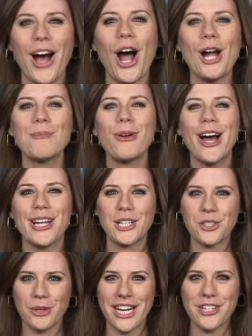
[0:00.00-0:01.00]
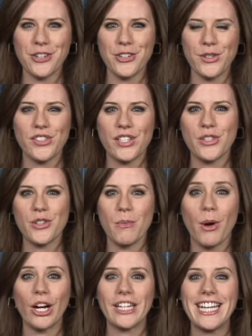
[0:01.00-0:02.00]
Our products were introduced into the
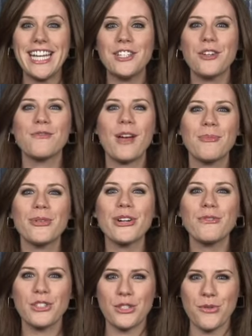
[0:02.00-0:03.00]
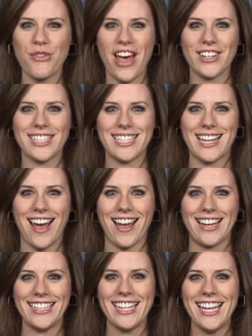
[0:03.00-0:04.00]
market in November of
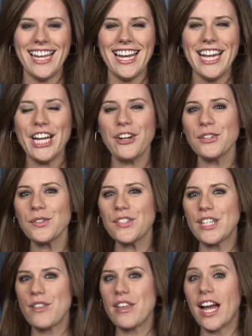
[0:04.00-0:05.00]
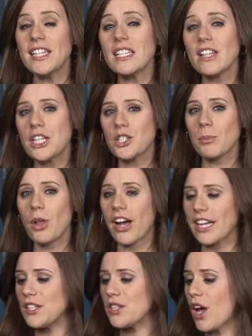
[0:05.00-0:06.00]
2009. Here you'll see the isolation
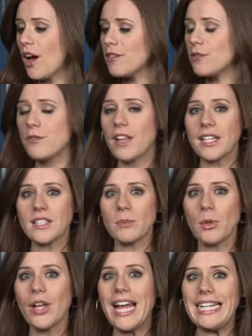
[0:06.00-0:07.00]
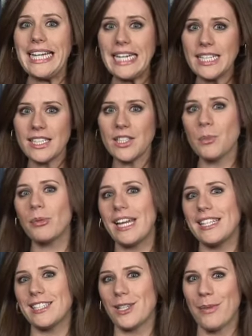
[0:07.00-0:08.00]
block is soft and flexible and easy to
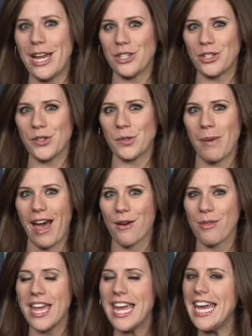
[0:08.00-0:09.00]
place in the patient's mouth.